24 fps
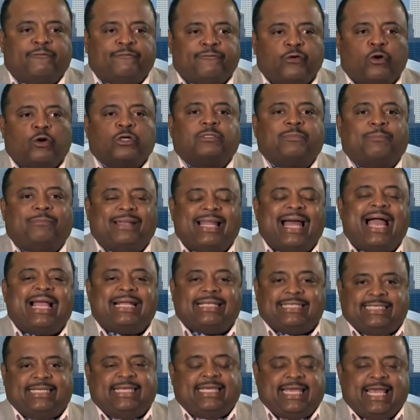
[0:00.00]
The first
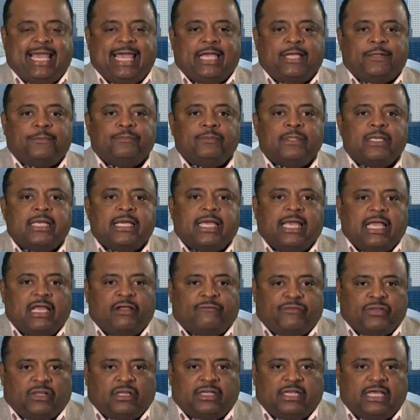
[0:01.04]
black DA
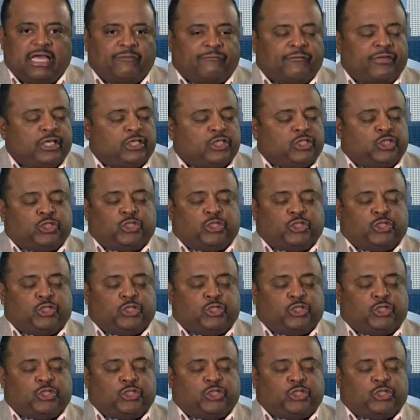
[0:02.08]
in Philadelphia.